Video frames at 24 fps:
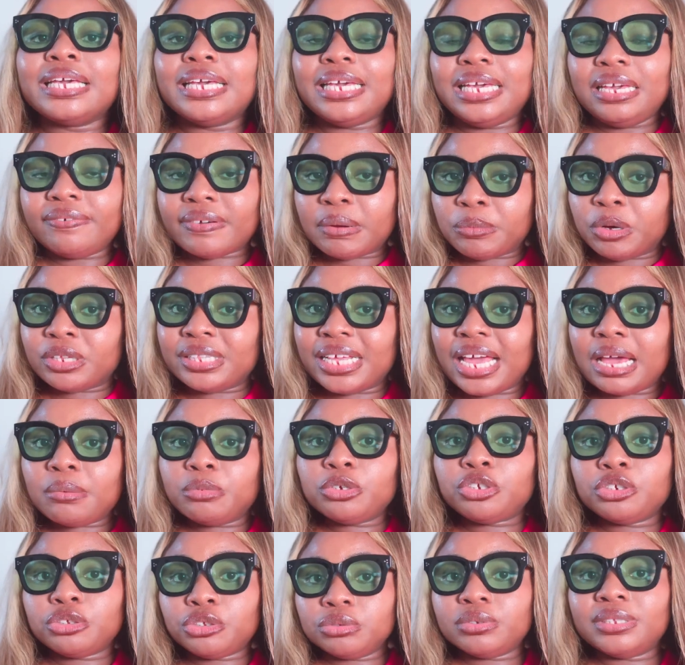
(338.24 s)
If I'm unable
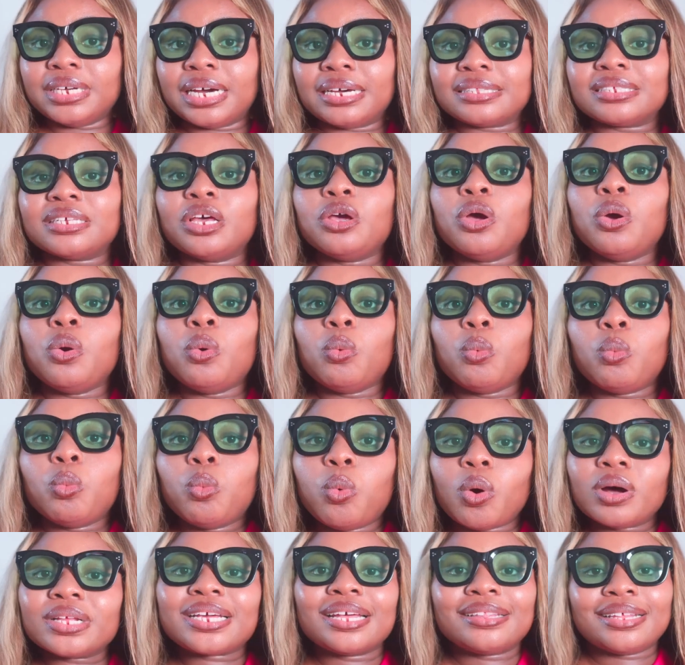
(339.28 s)
to do that,
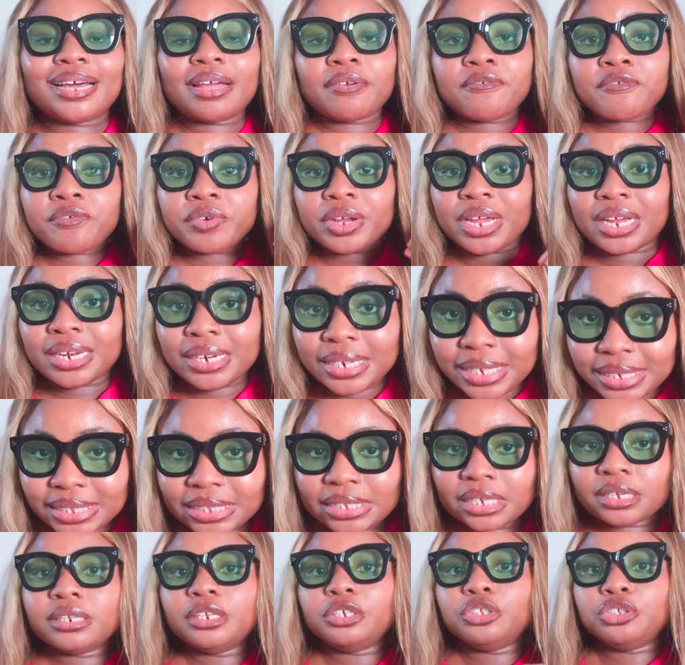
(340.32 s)
what can I
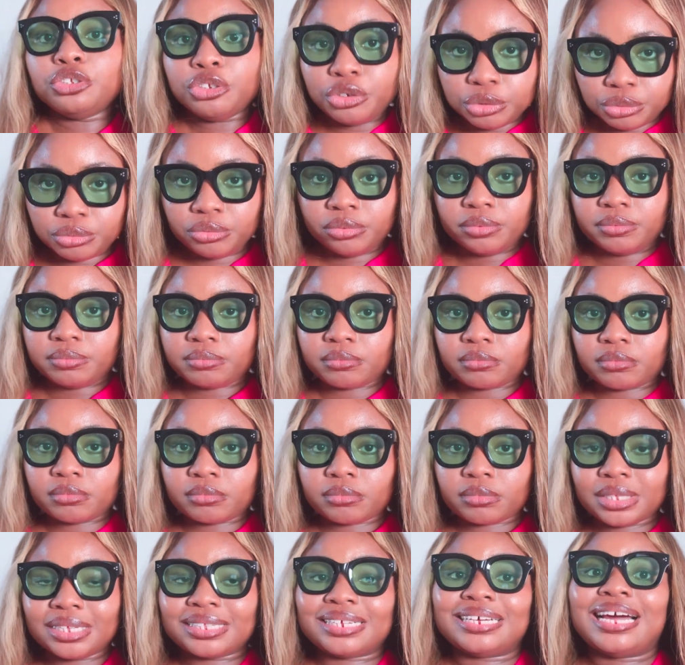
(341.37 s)
realistically do?
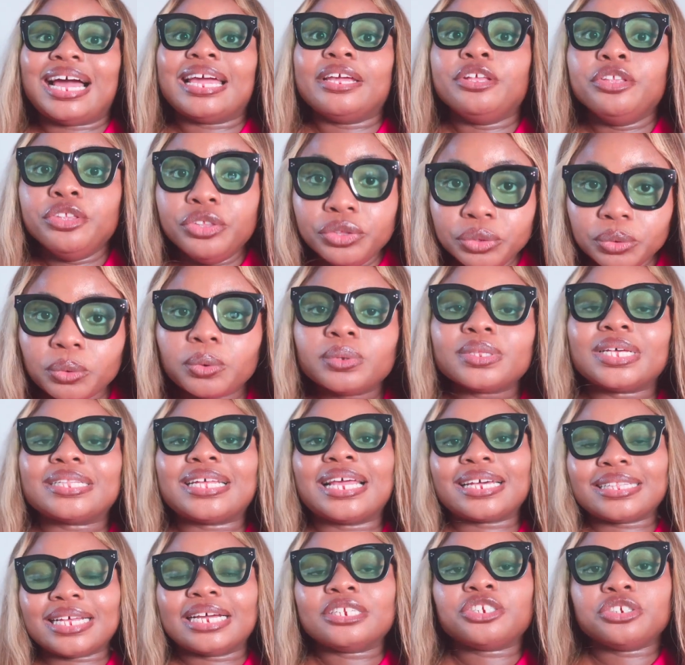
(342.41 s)
That I know that I
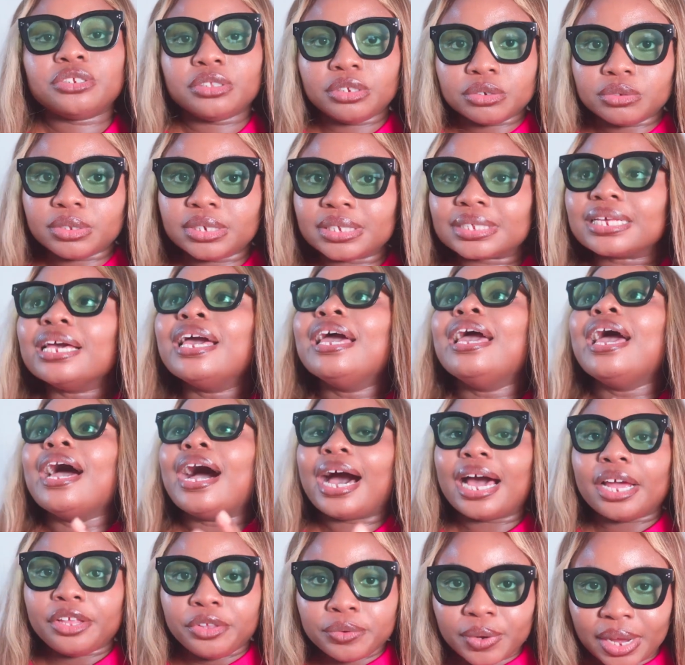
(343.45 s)
can actually do this.
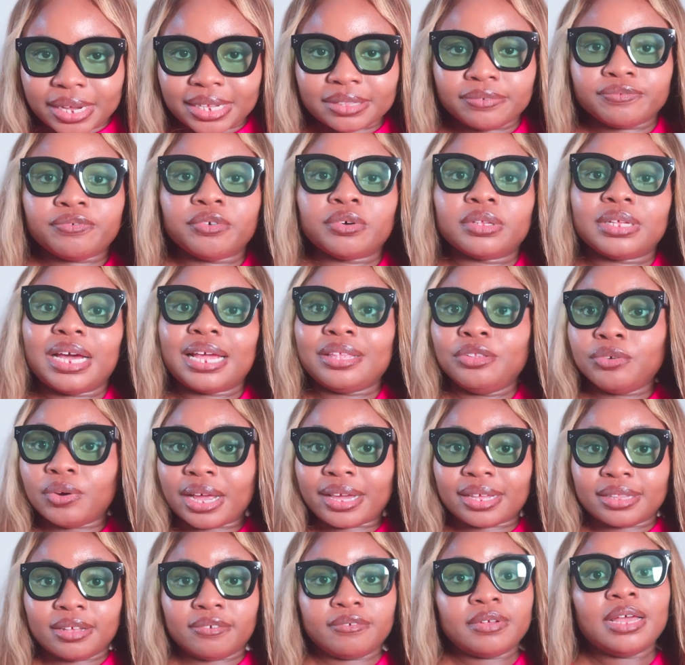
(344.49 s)
I know I can afford. I know I
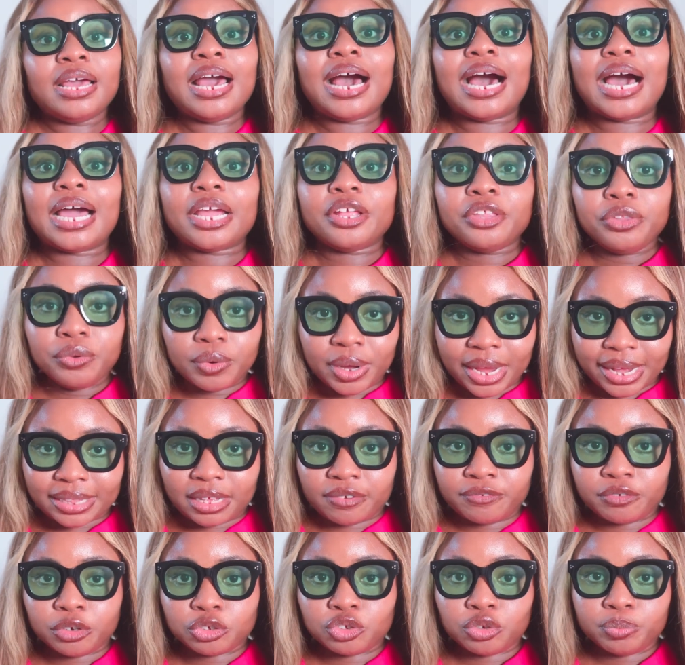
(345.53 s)
can
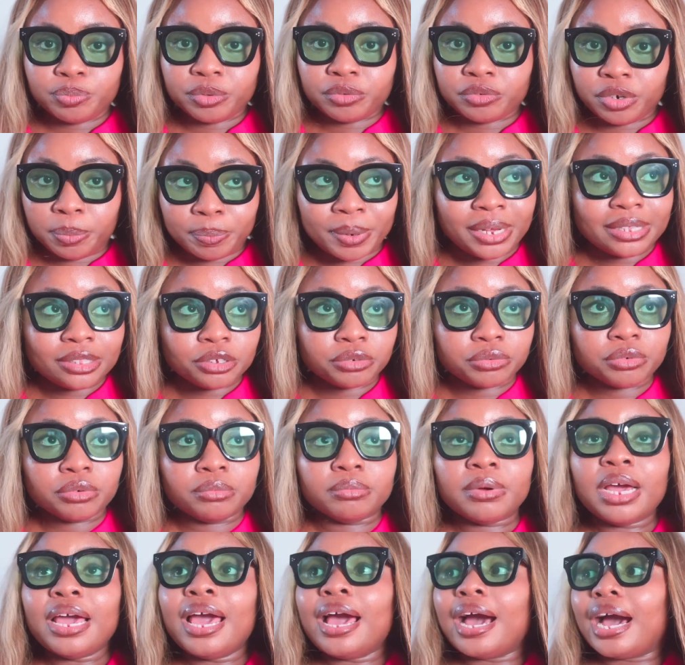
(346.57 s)
afford to repaint the
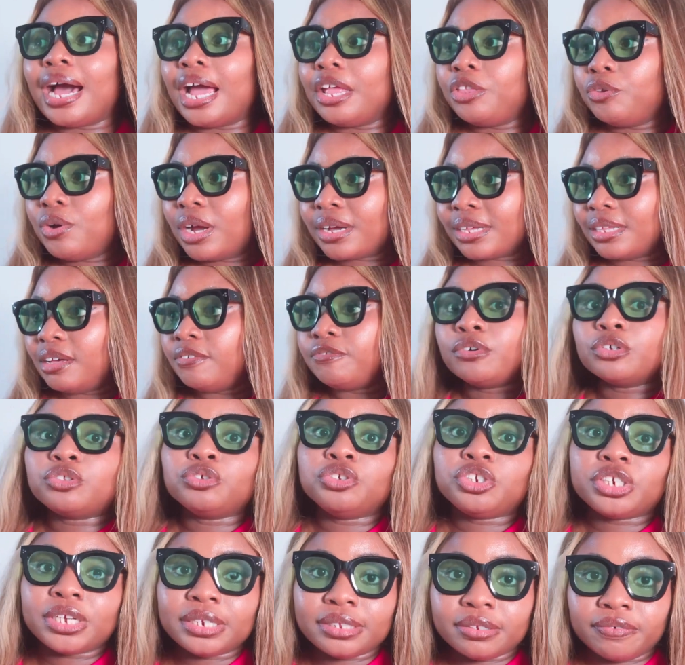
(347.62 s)
room. I know I can afford to
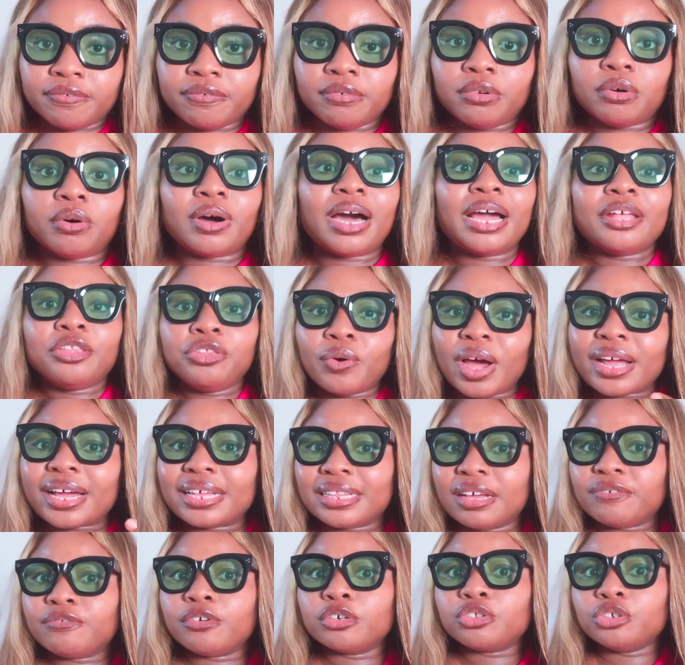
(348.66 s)
change the floor. I know I can
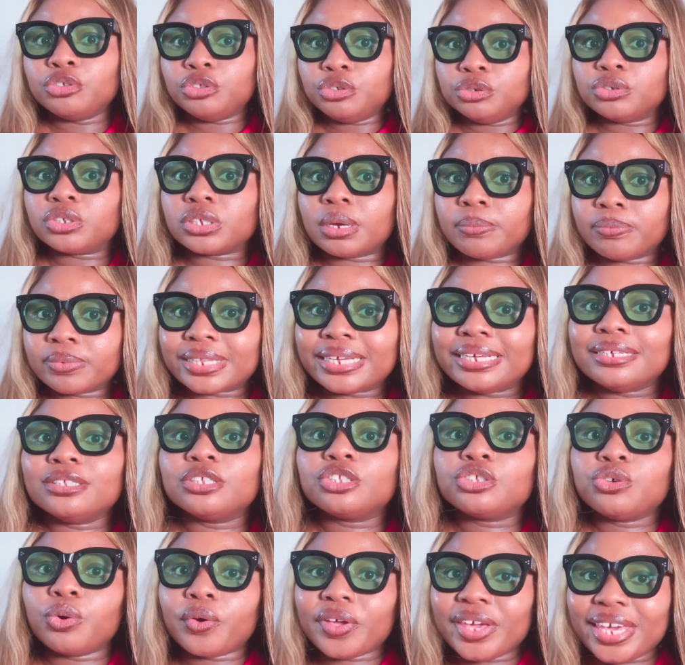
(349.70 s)
afford to do some things.
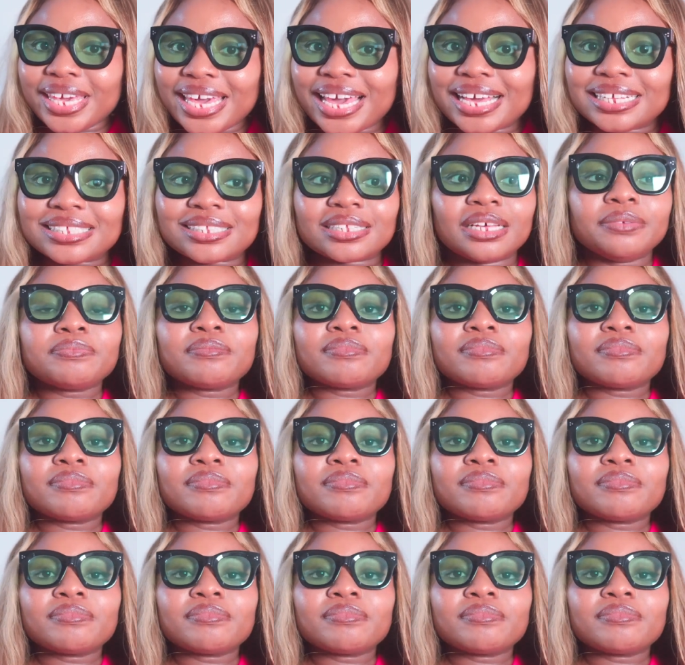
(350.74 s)
So yes,